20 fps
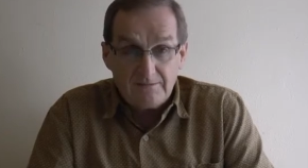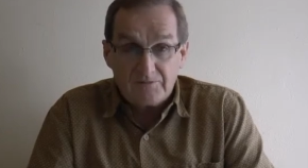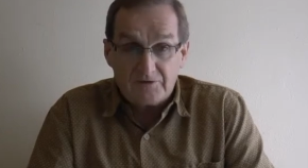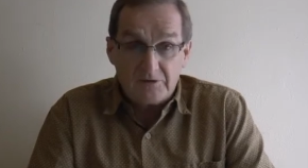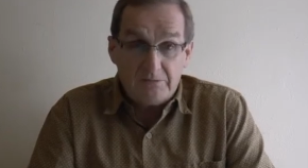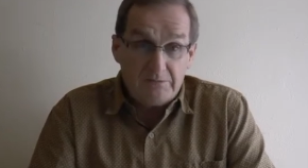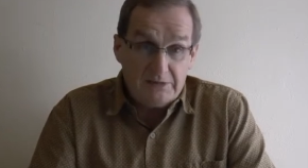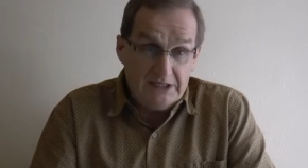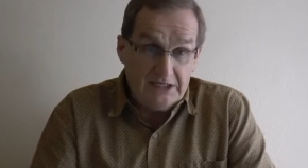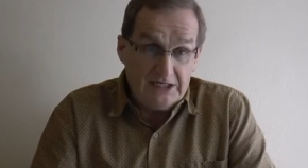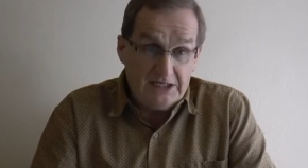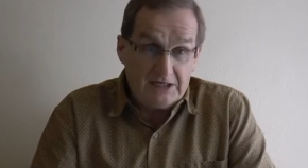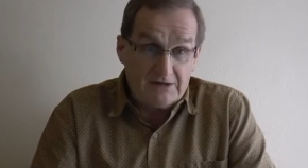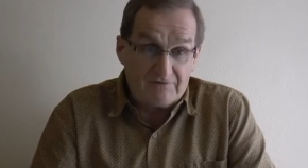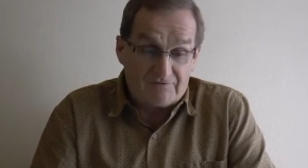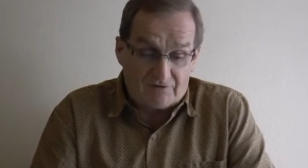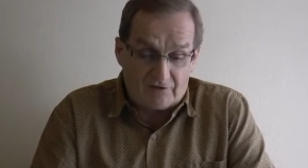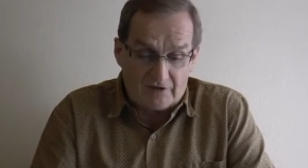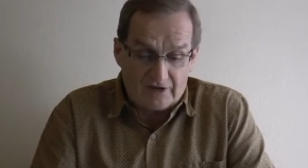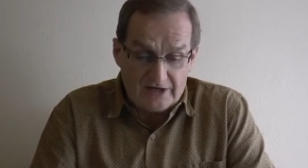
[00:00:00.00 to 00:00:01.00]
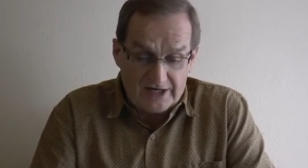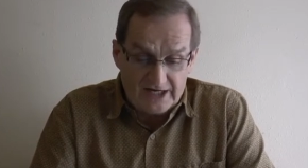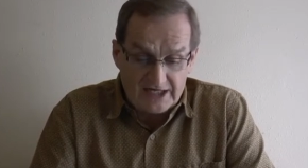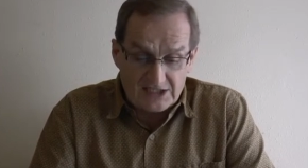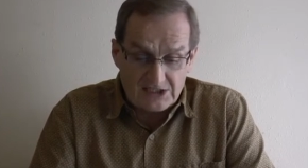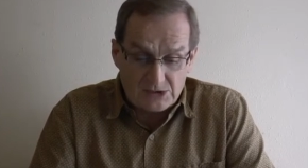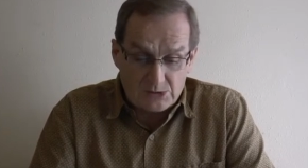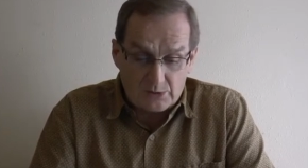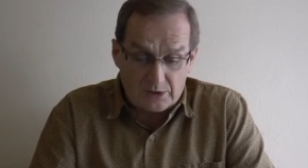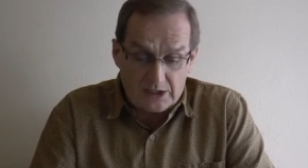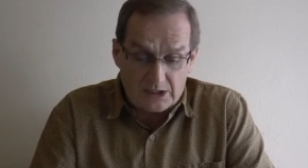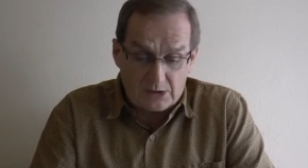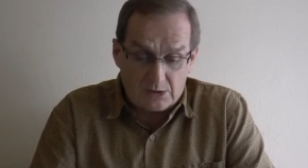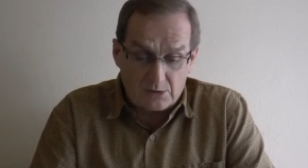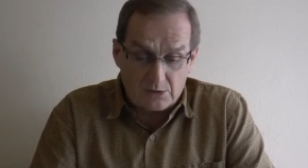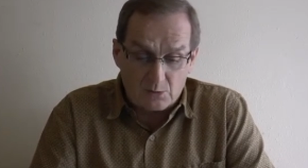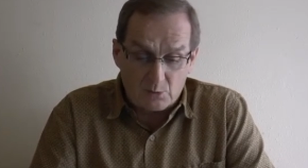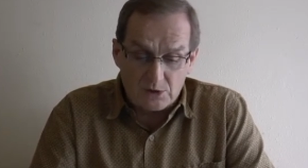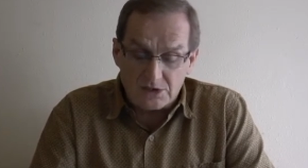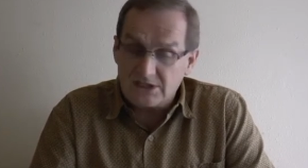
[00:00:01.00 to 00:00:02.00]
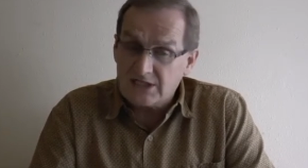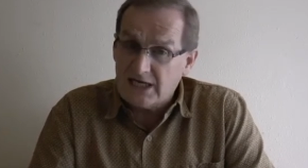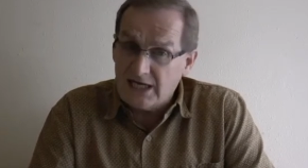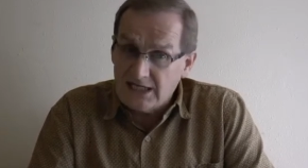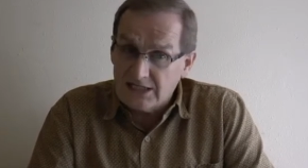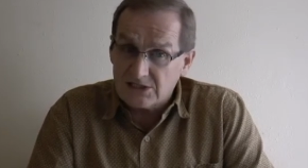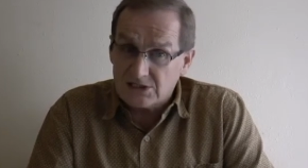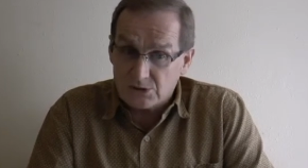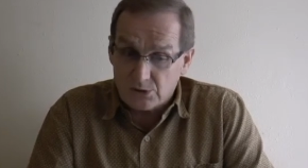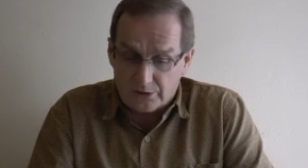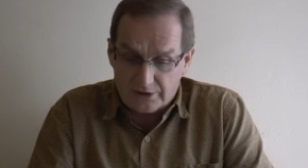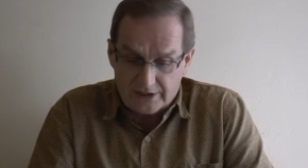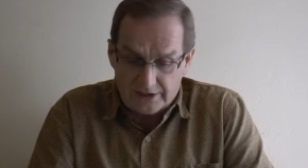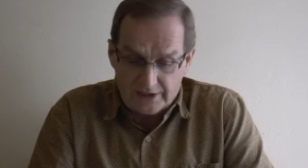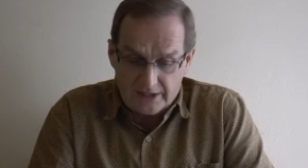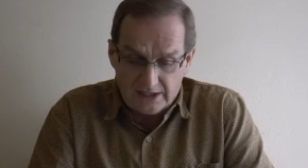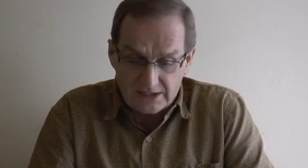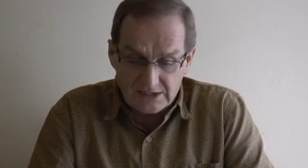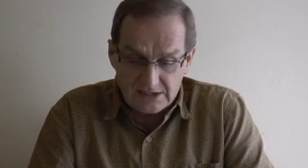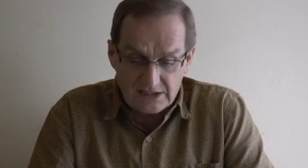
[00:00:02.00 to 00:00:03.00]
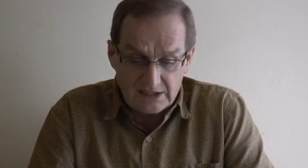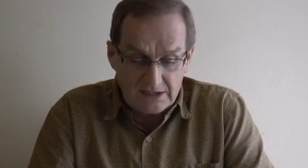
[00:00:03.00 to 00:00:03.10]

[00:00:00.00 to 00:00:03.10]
The meeting for the next week was canceled on us,